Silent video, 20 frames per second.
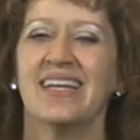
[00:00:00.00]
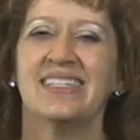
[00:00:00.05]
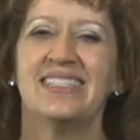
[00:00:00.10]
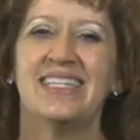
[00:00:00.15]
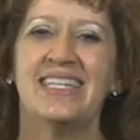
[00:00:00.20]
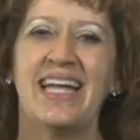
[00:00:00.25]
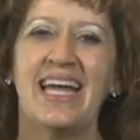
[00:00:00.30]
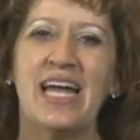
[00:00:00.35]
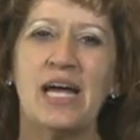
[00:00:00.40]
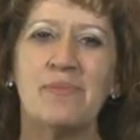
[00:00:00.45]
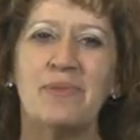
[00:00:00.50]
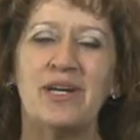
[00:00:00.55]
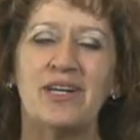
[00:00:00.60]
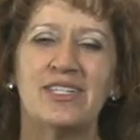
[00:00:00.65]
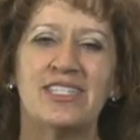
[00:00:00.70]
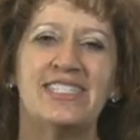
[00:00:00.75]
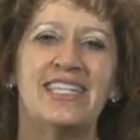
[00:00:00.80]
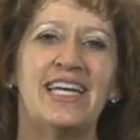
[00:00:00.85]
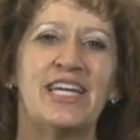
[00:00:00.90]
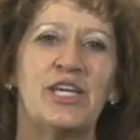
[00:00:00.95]
Today I'm here
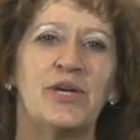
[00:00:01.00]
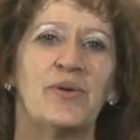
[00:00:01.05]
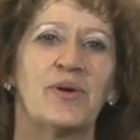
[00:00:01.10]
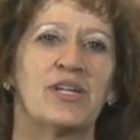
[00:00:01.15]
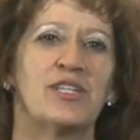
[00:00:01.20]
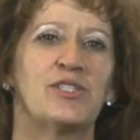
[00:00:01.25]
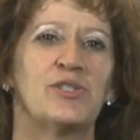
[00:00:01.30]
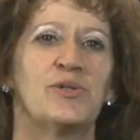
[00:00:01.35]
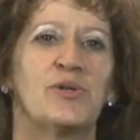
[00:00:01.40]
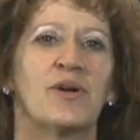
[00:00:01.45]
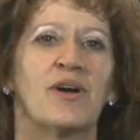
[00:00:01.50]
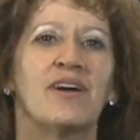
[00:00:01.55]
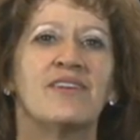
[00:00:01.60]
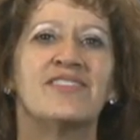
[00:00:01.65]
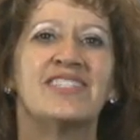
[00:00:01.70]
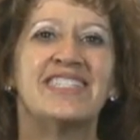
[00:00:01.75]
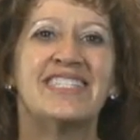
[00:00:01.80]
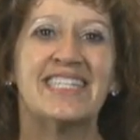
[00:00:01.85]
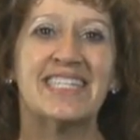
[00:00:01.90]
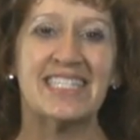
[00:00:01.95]
to take you on a tour of
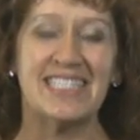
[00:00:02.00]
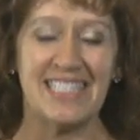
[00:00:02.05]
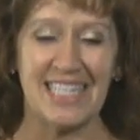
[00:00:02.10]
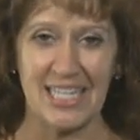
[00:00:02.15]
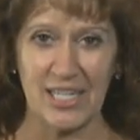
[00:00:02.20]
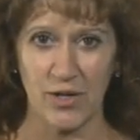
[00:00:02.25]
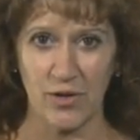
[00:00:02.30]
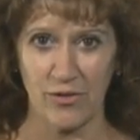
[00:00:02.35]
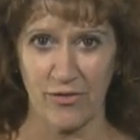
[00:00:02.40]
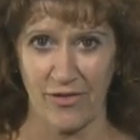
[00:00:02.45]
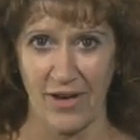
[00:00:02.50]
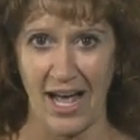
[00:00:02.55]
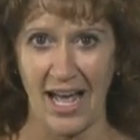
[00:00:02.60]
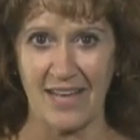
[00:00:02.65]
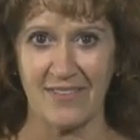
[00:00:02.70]
1605